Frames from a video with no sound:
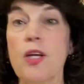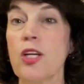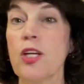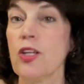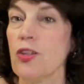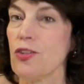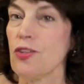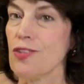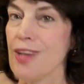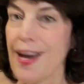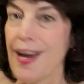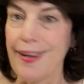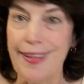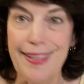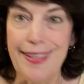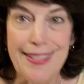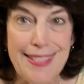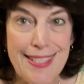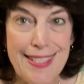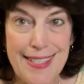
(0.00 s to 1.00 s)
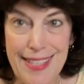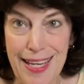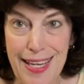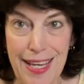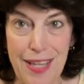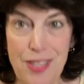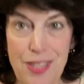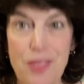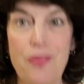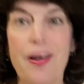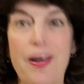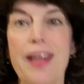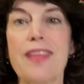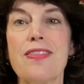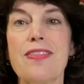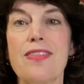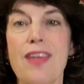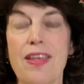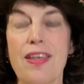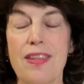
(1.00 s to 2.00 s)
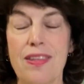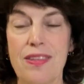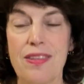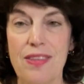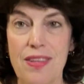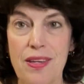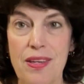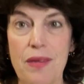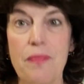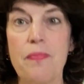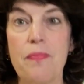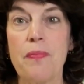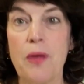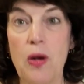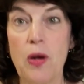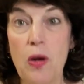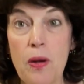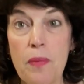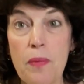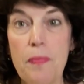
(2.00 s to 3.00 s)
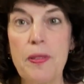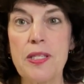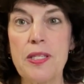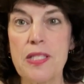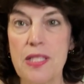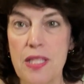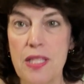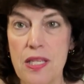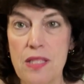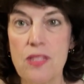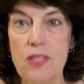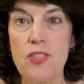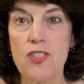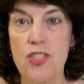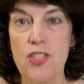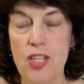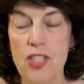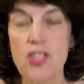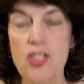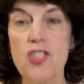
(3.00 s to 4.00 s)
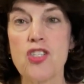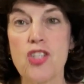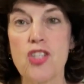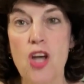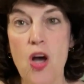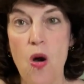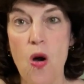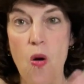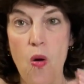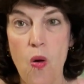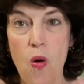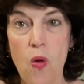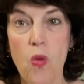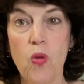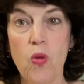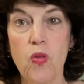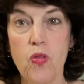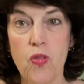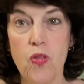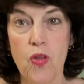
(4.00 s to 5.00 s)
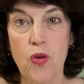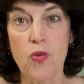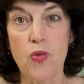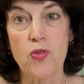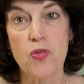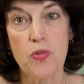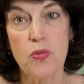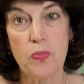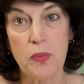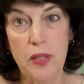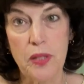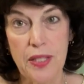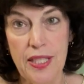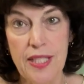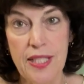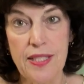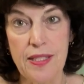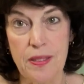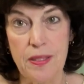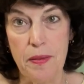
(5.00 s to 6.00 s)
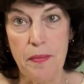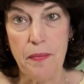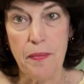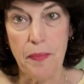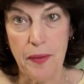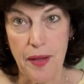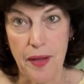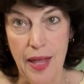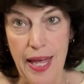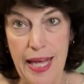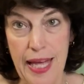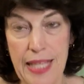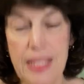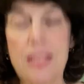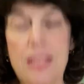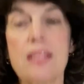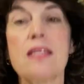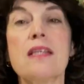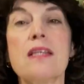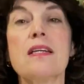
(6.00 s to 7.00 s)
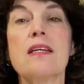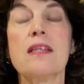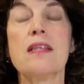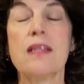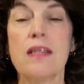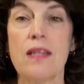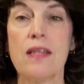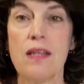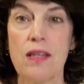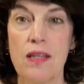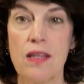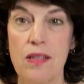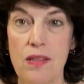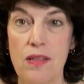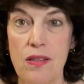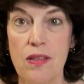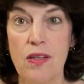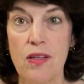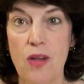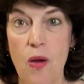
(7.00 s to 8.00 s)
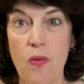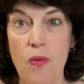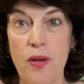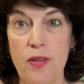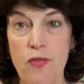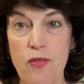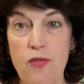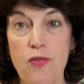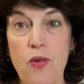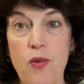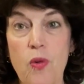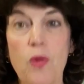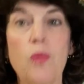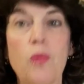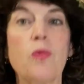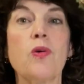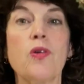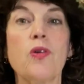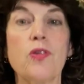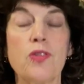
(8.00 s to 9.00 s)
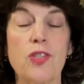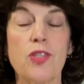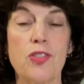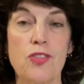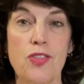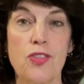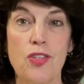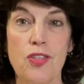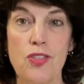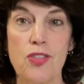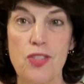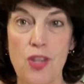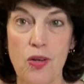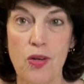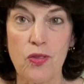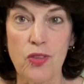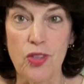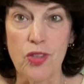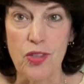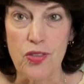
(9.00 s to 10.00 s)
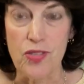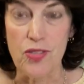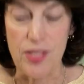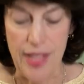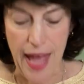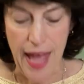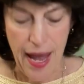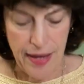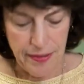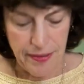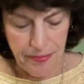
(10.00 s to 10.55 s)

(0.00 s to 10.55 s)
You're not going to see it, right? The purpose is just to hold those pleats in place going forward so you don't lose that.